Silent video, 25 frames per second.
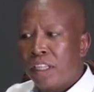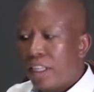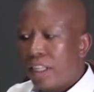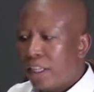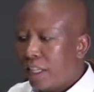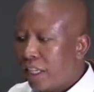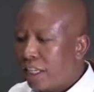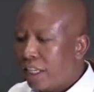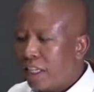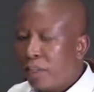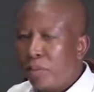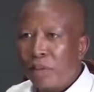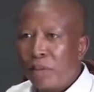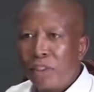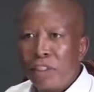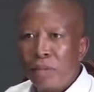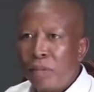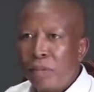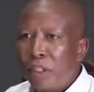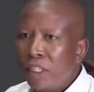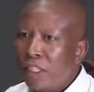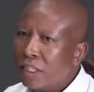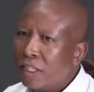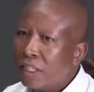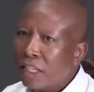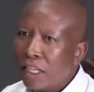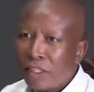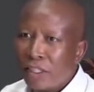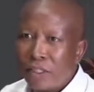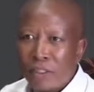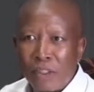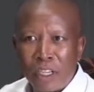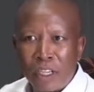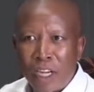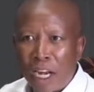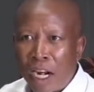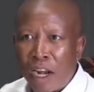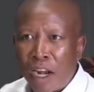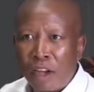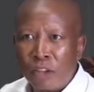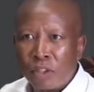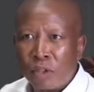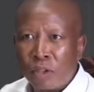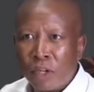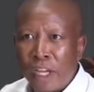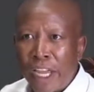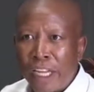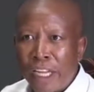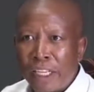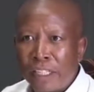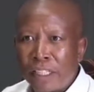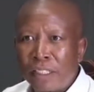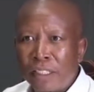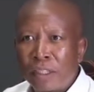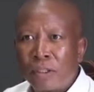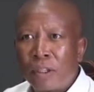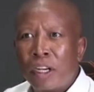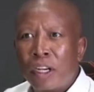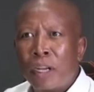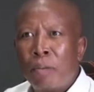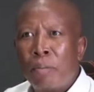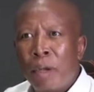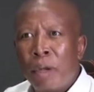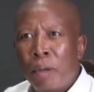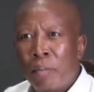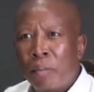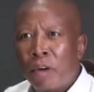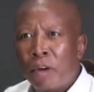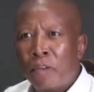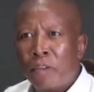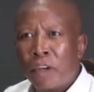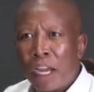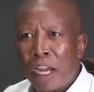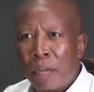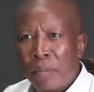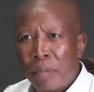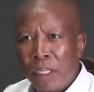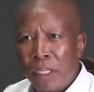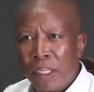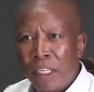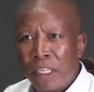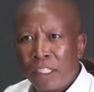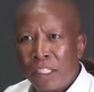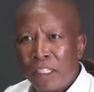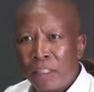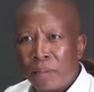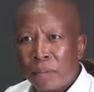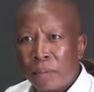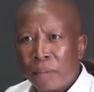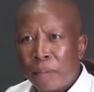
the deputy minister is not allowed to act. He's not a member of cabinet.